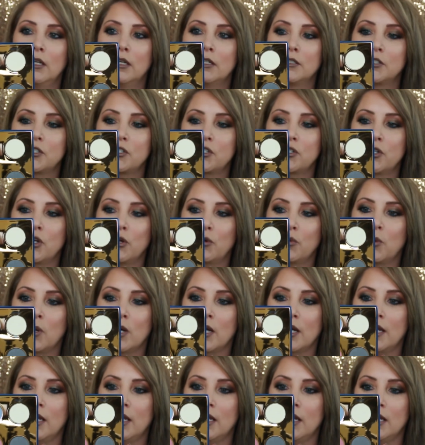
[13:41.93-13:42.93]
Snow
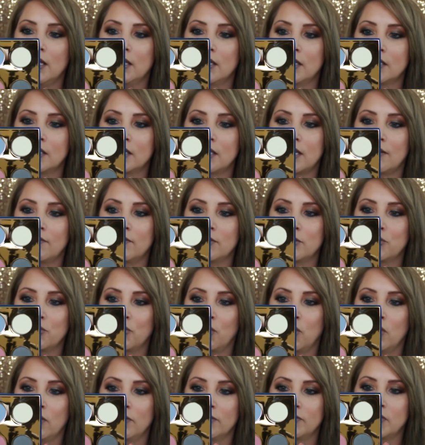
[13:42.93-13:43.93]
White and the Seven
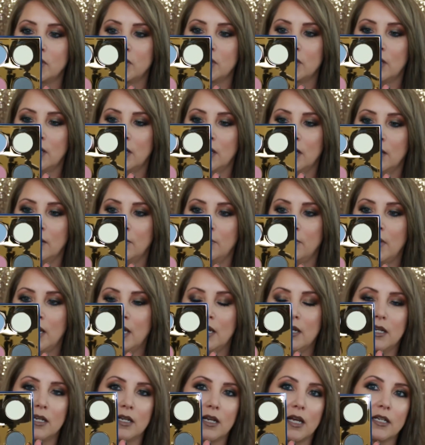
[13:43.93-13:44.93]
Dwarfs um,
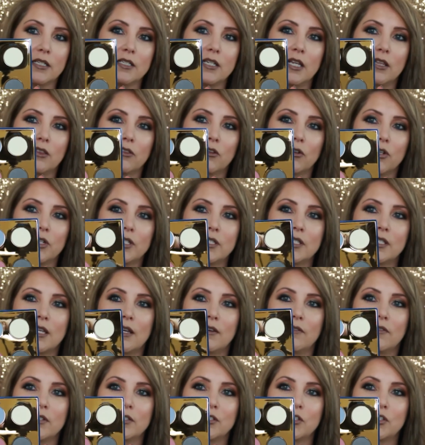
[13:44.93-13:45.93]
made in
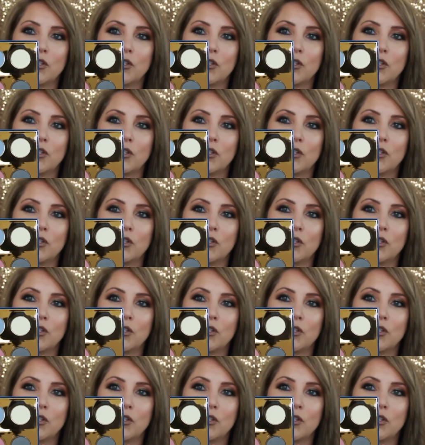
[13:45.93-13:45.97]
1937.